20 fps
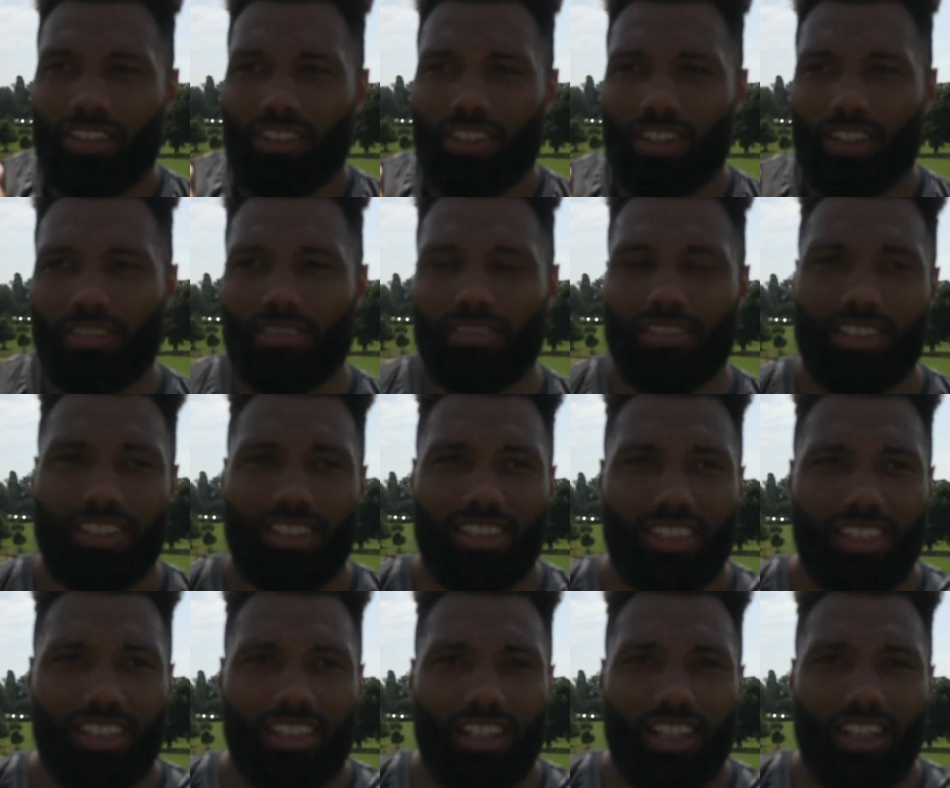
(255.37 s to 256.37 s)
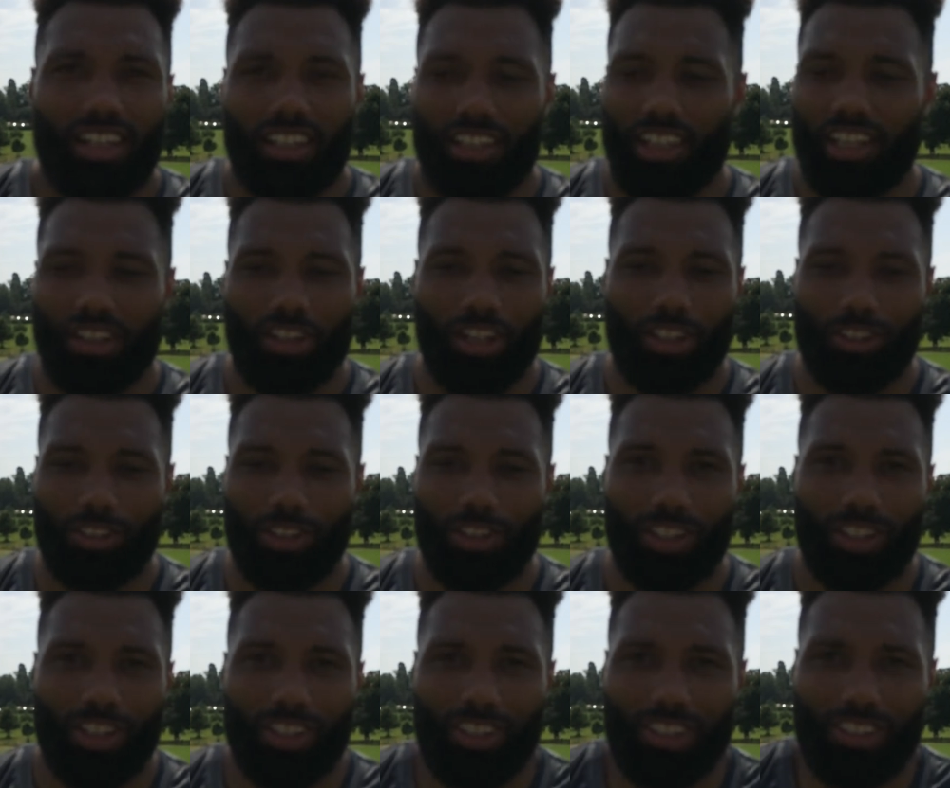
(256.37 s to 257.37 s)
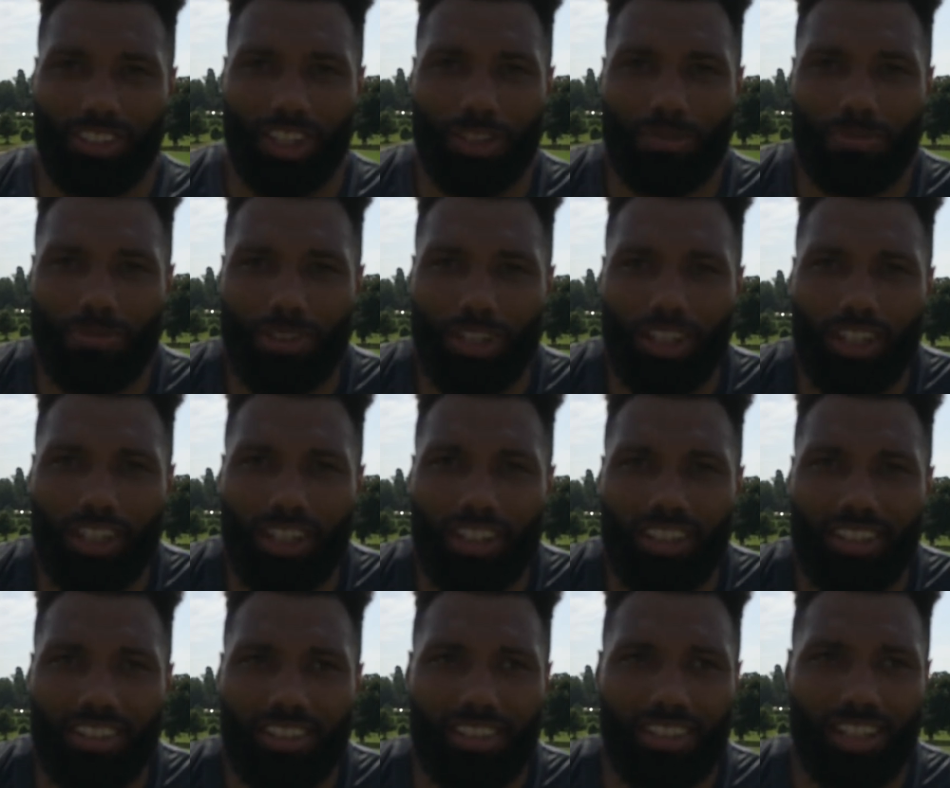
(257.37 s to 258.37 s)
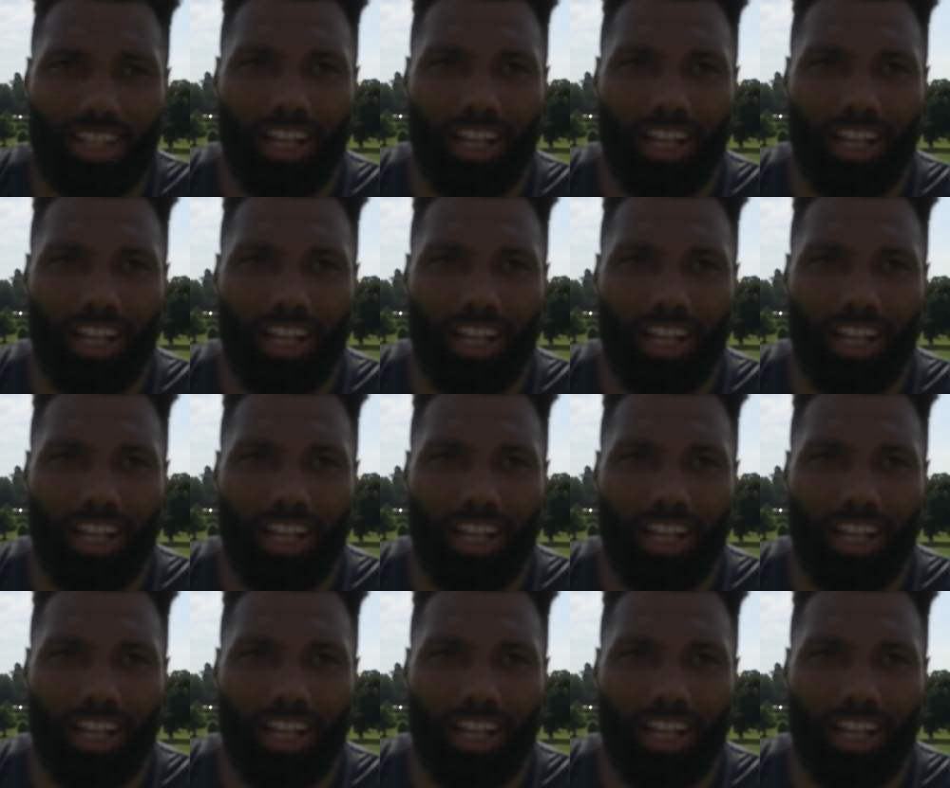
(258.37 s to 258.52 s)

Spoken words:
So yeah, I just got to stay fit and